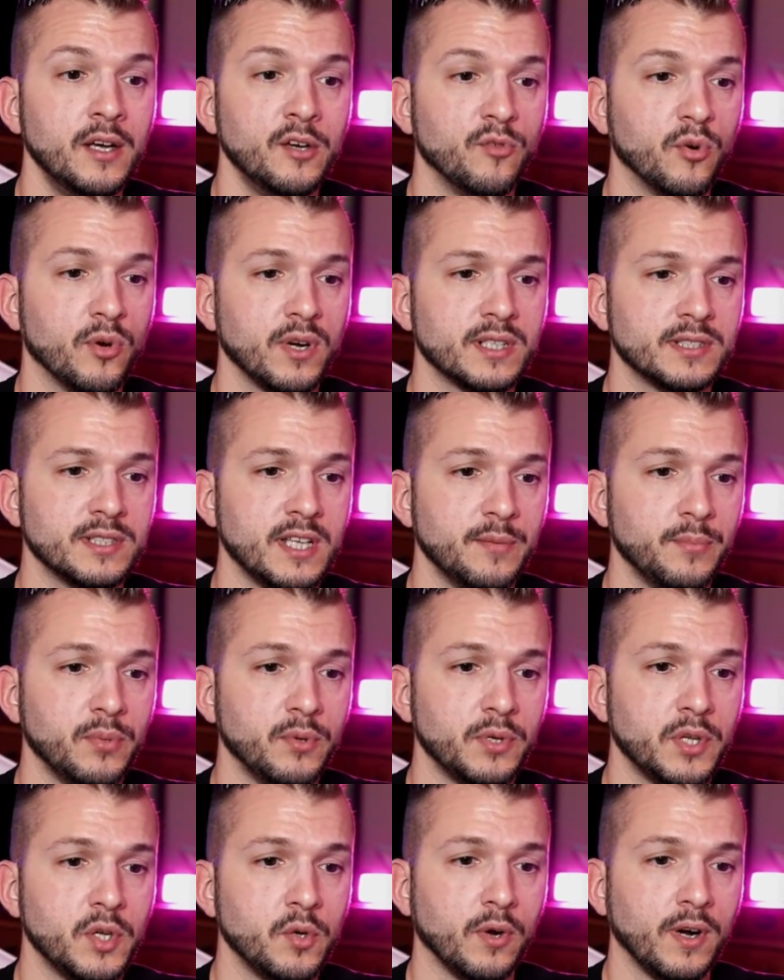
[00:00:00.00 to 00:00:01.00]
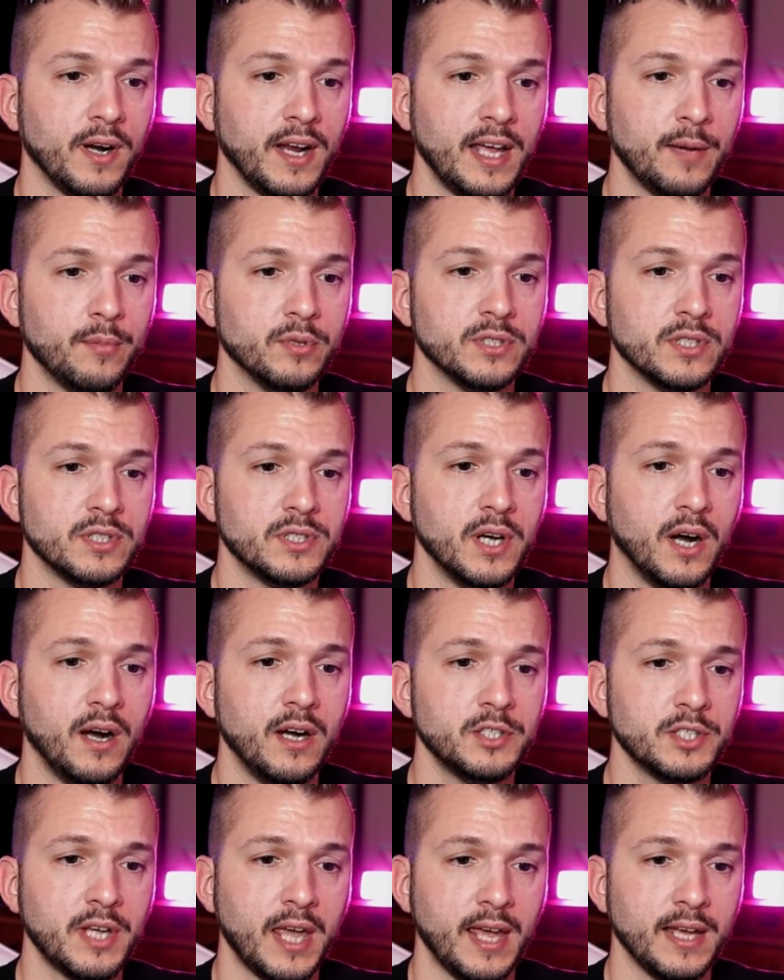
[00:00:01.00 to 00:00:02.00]
For example, you are able to
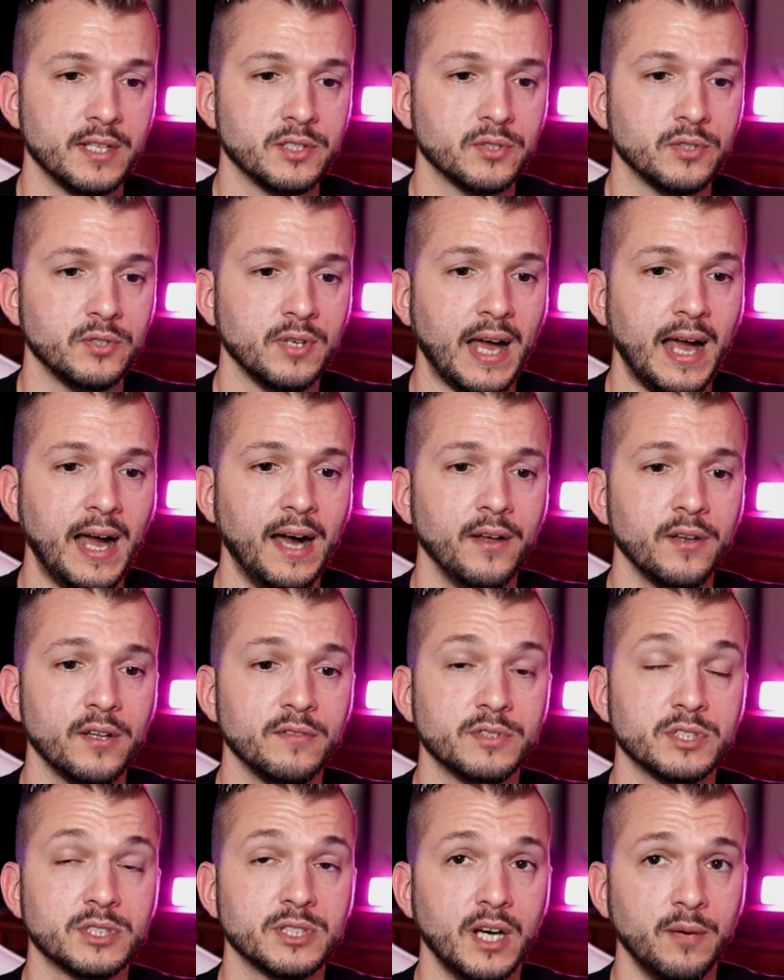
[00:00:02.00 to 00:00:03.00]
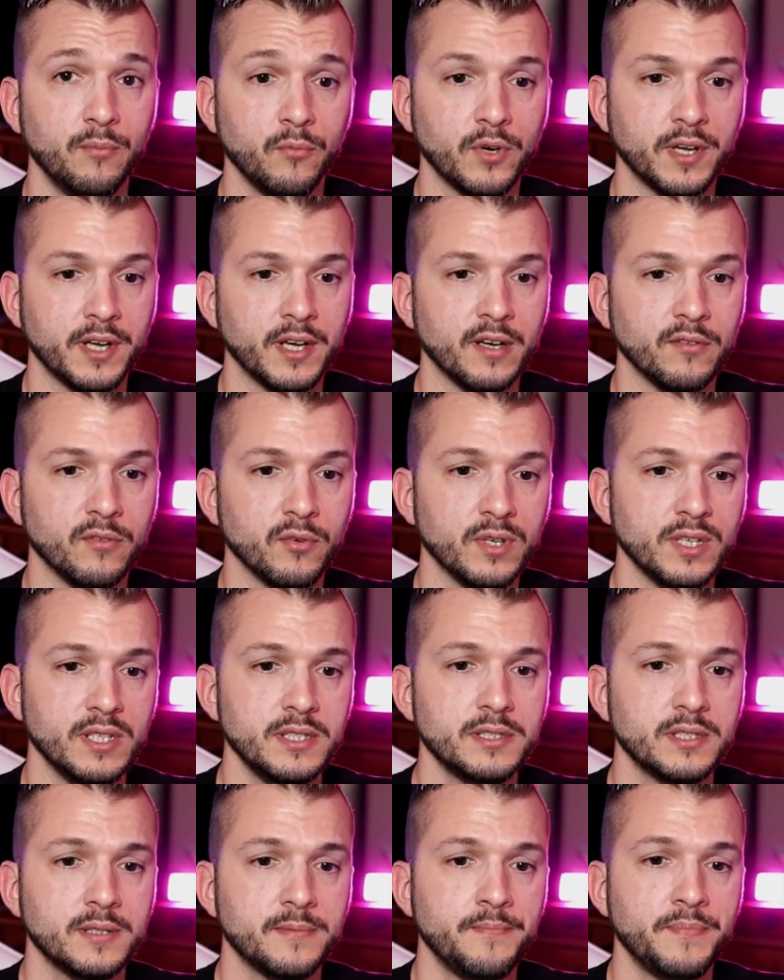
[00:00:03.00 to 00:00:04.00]
dodge cancel out of some
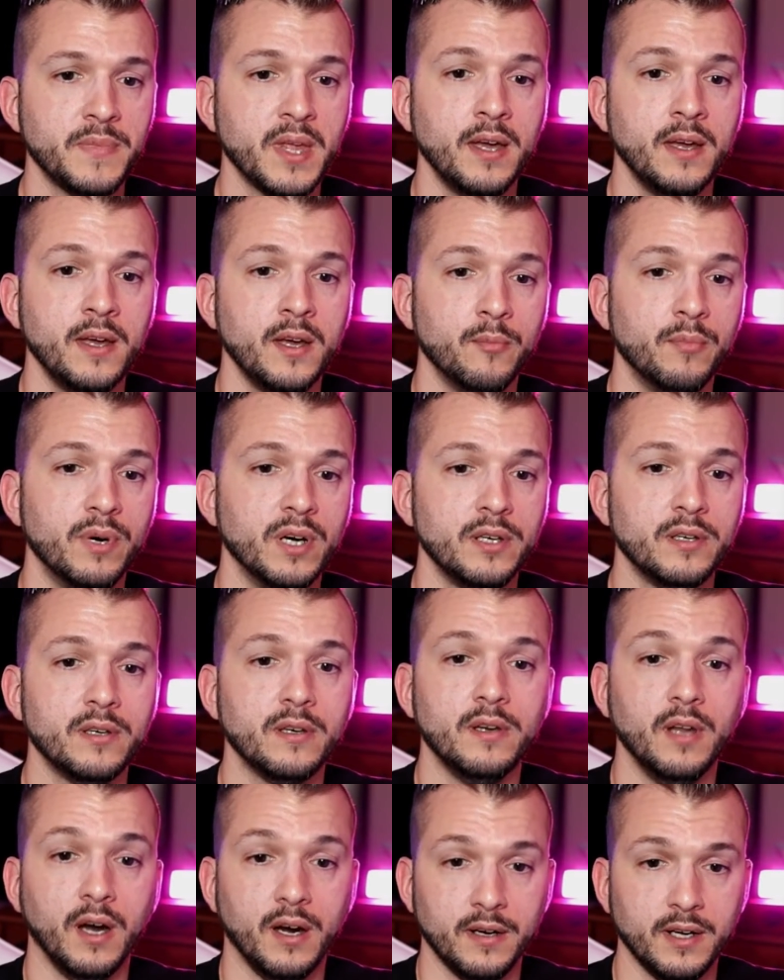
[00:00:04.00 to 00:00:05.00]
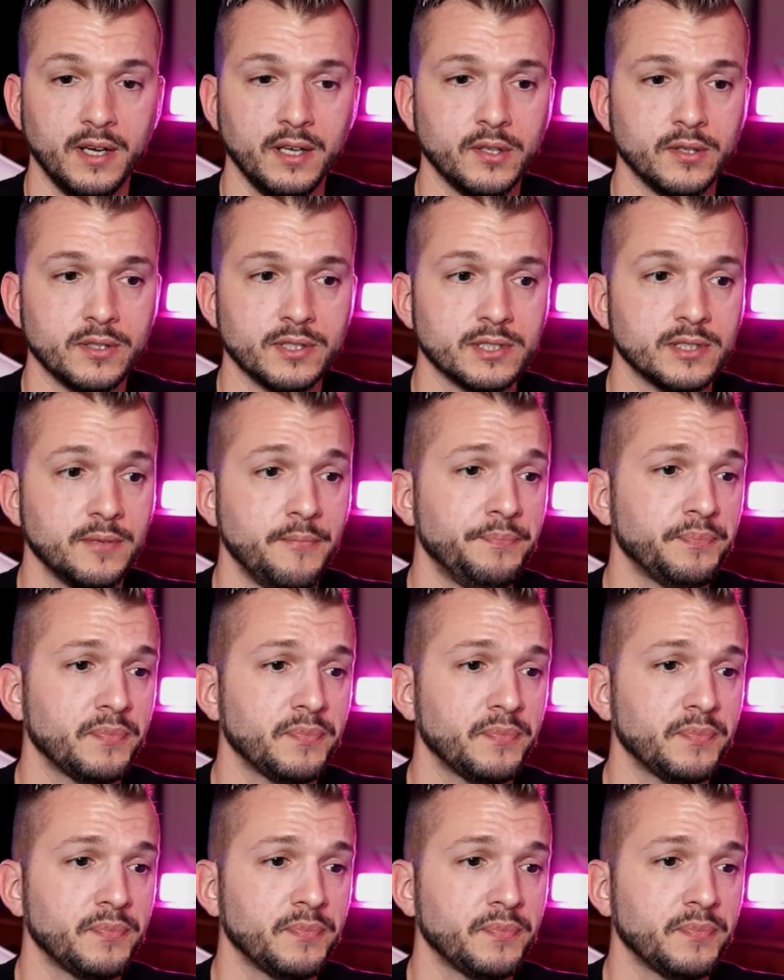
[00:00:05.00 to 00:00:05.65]
recoveries, but not others.